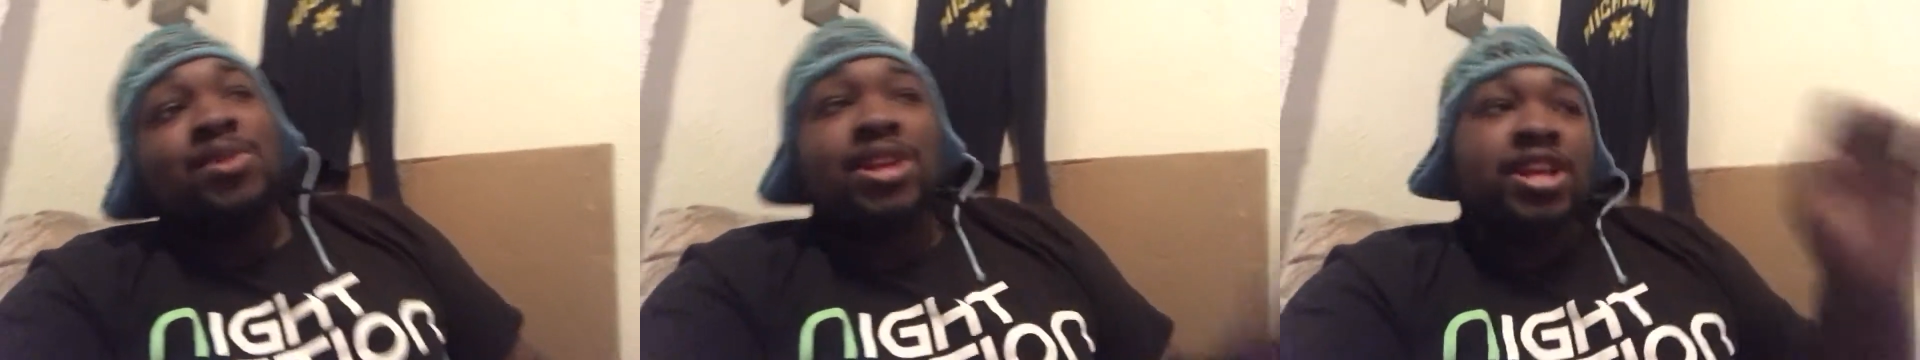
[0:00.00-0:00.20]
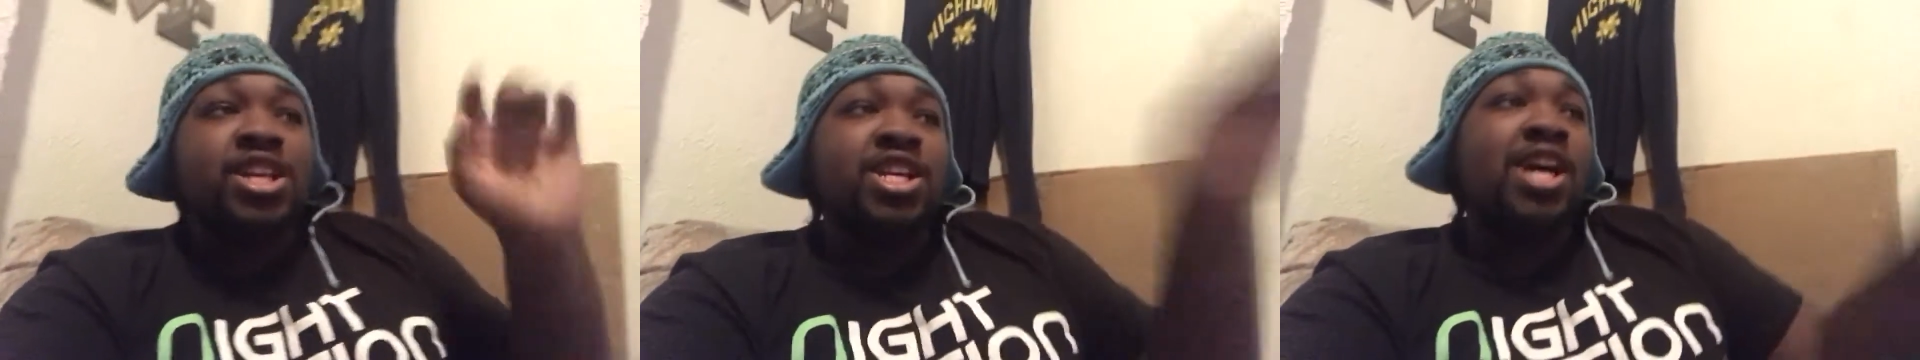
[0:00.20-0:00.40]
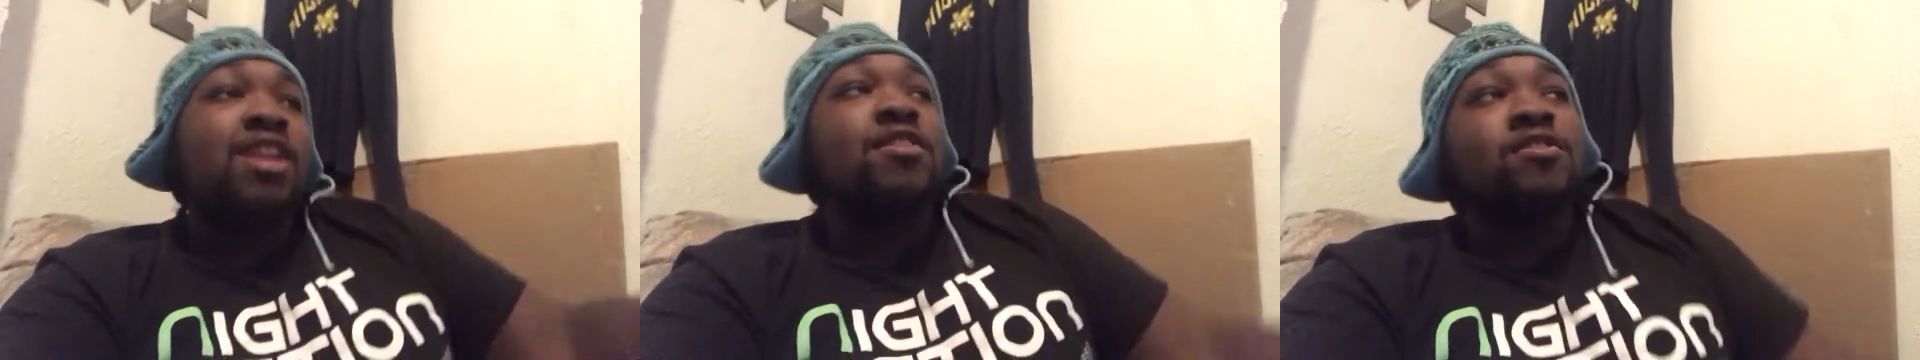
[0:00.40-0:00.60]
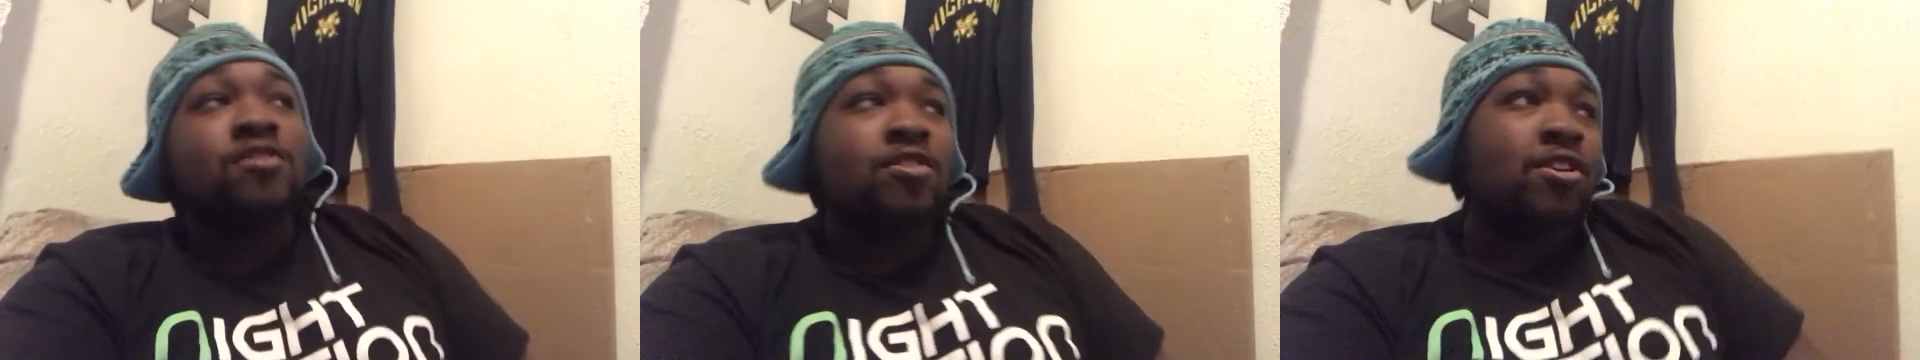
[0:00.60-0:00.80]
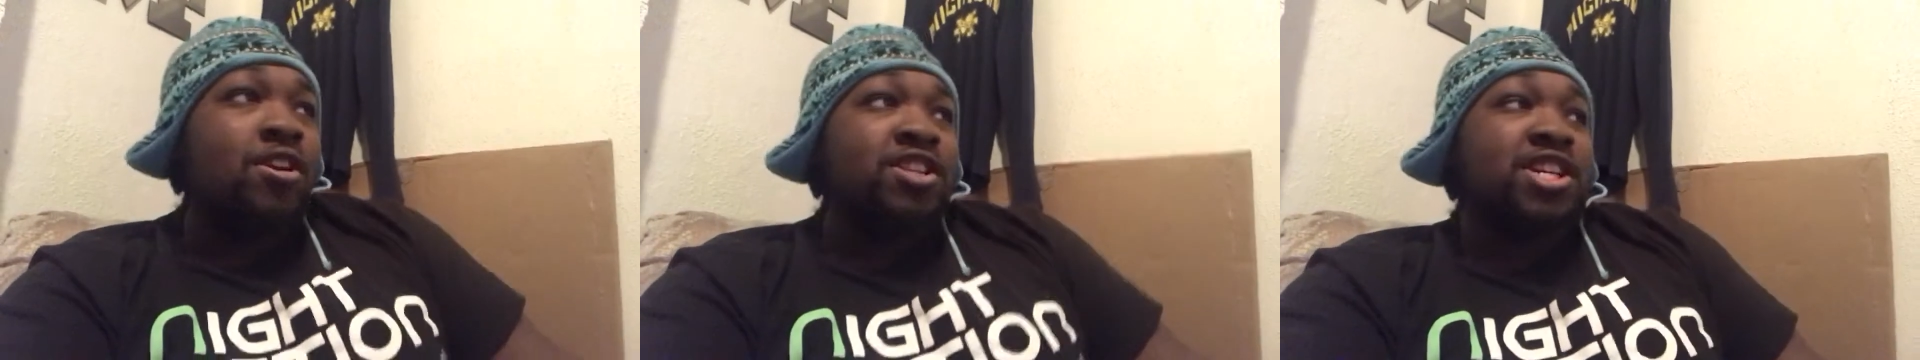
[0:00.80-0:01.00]
We need John
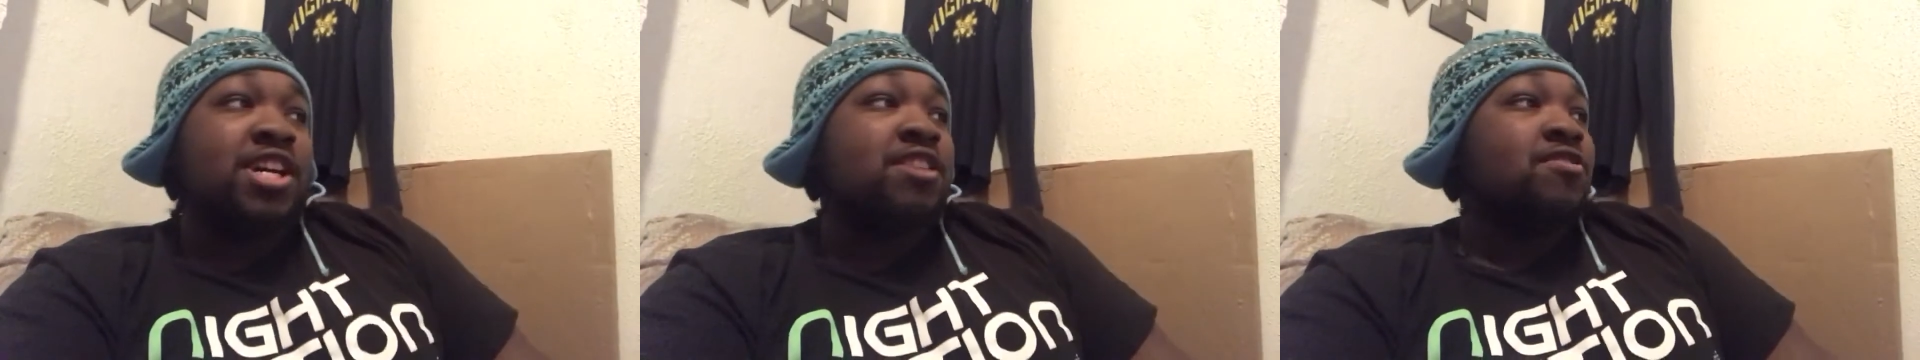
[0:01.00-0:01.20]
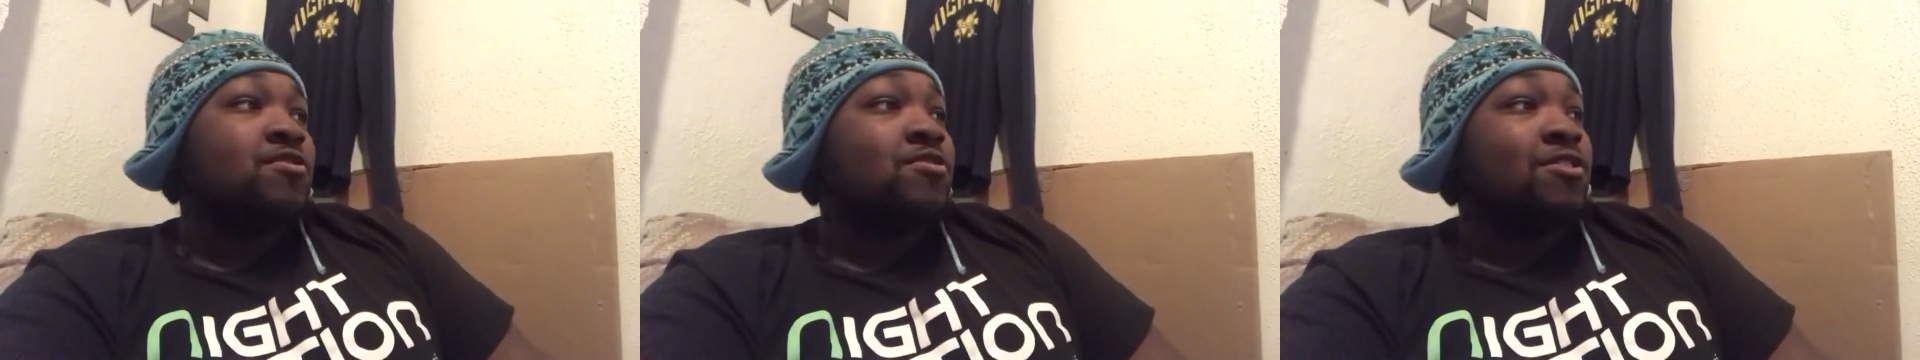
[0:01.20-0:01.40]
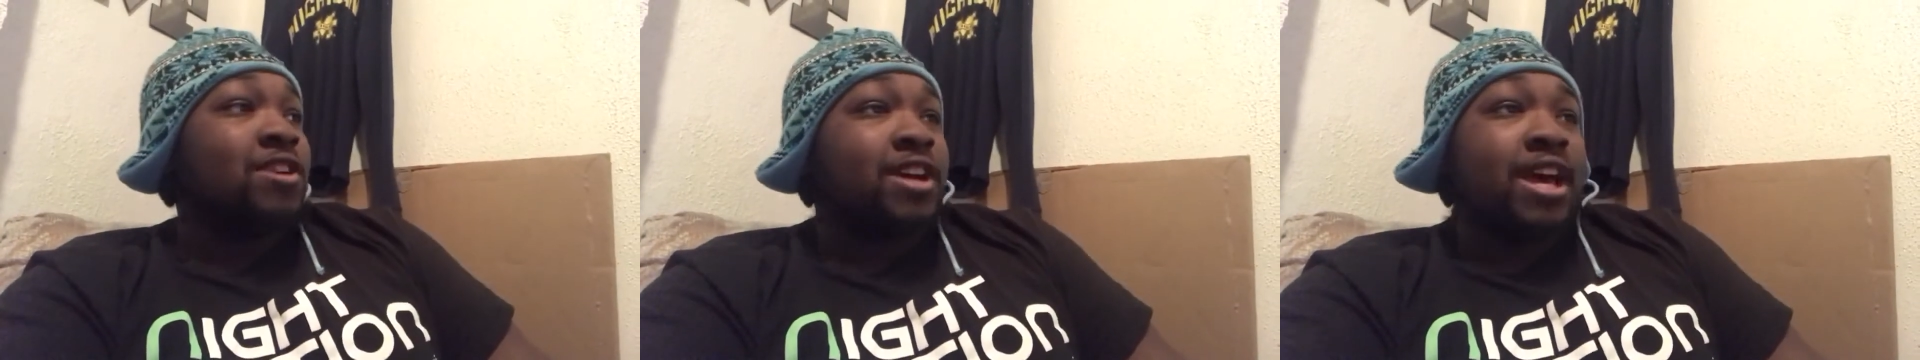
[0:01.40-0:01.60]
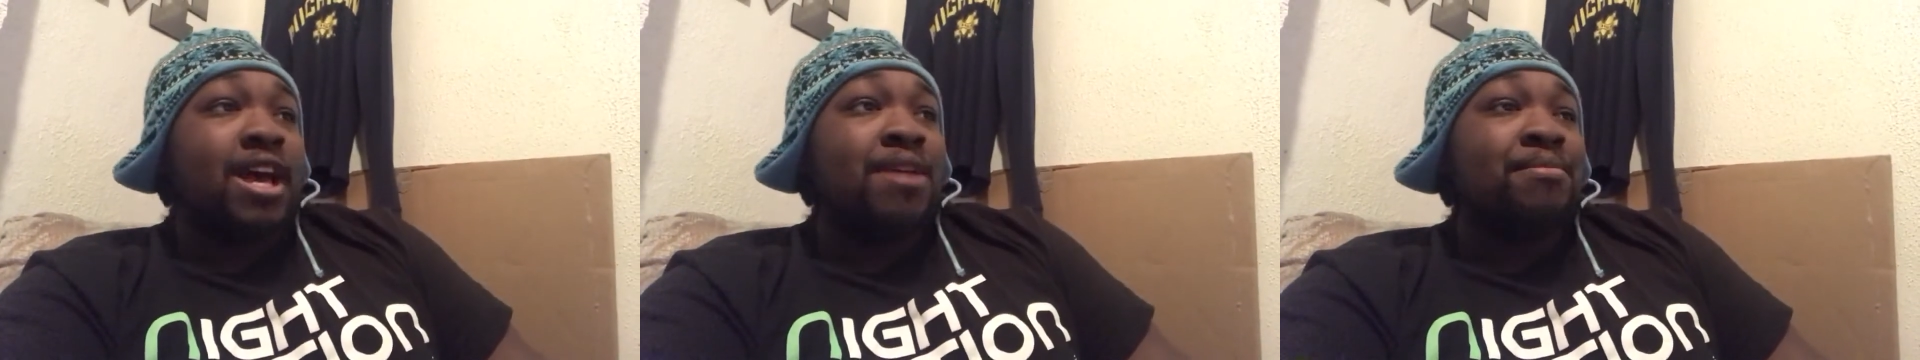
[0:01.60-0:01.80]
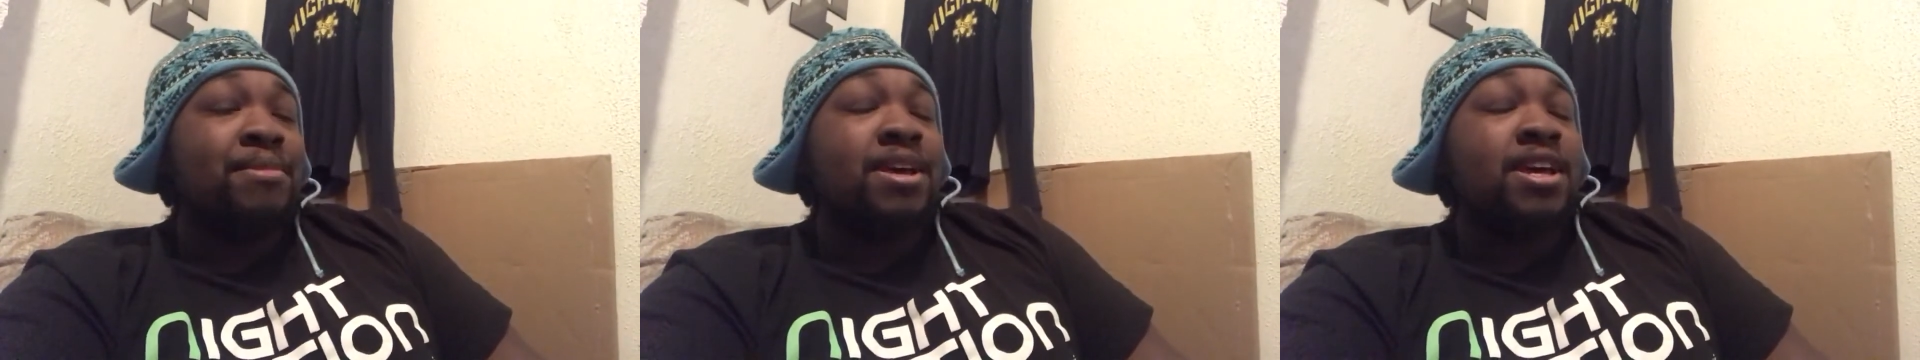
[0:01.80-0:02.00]
O'Korn. John O'Korn
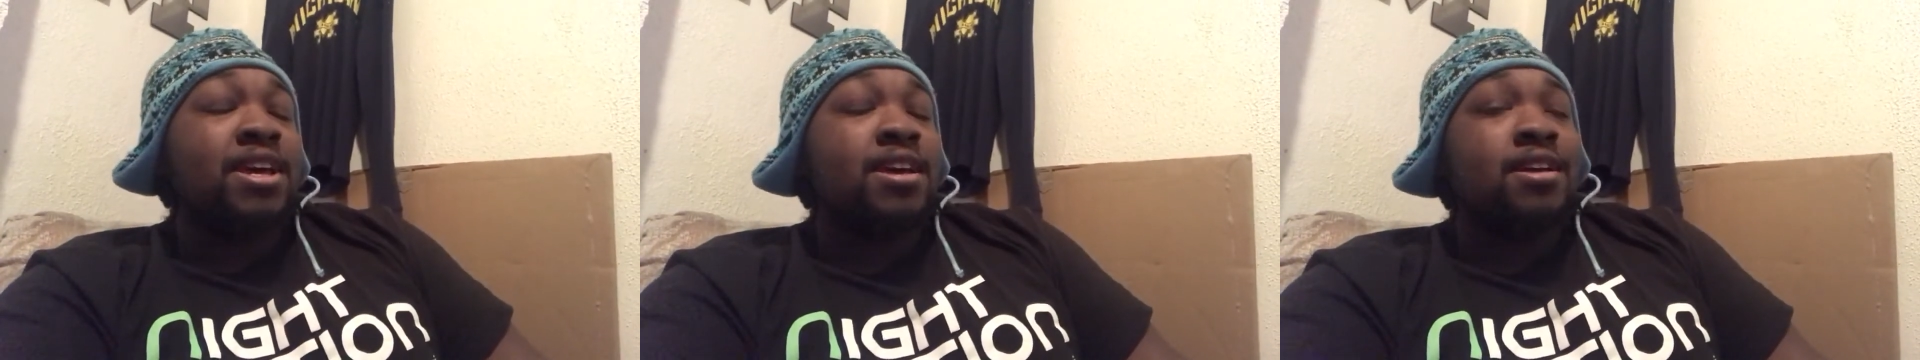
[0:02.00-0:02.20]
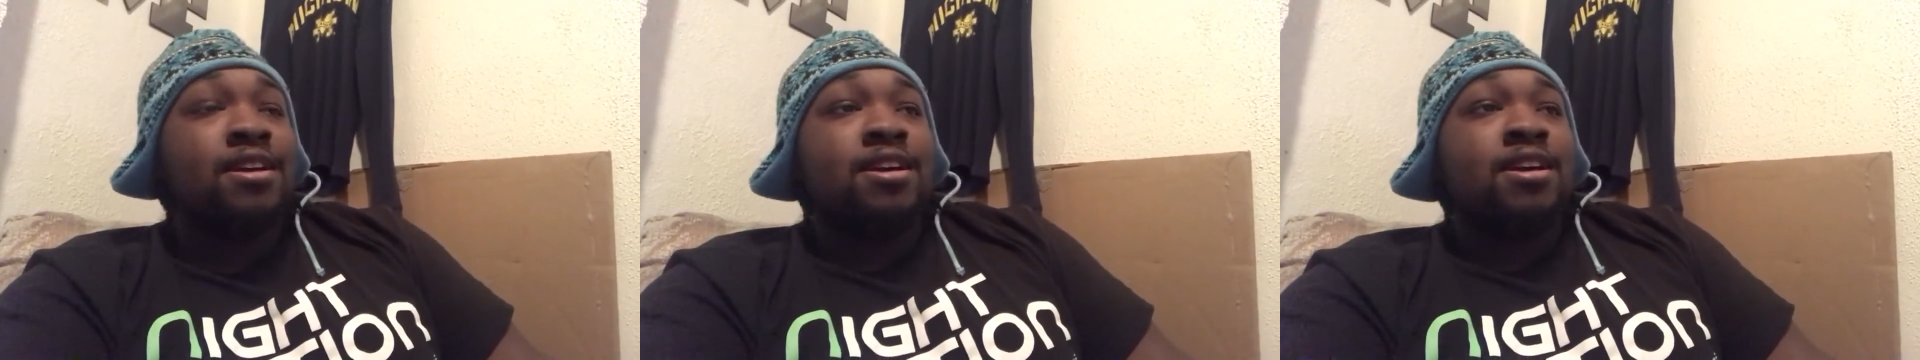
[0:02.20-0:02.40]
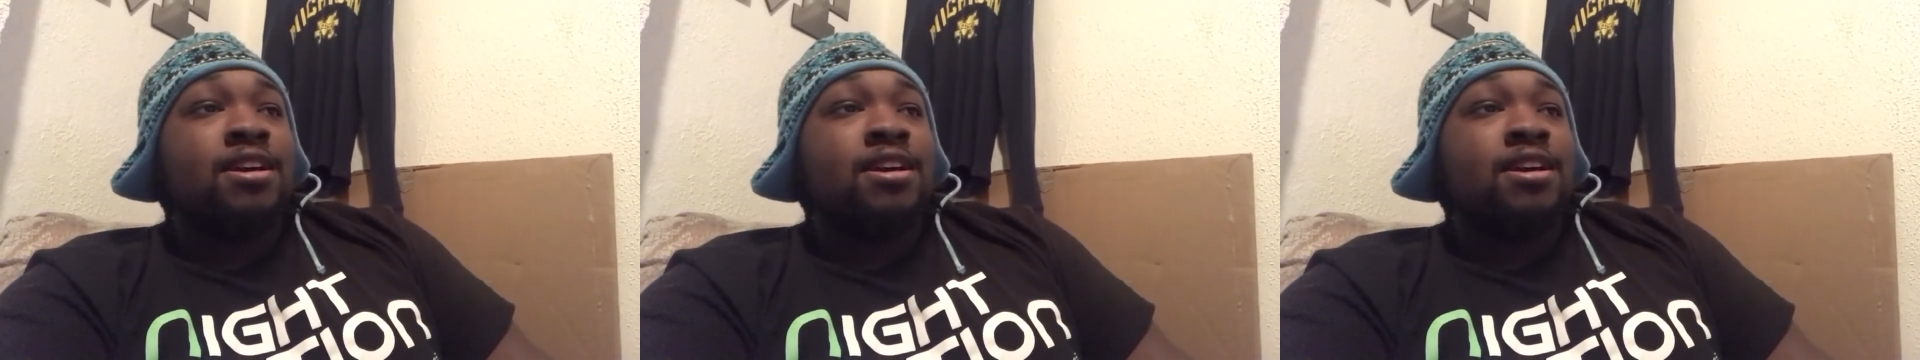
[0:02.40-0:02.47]
came in.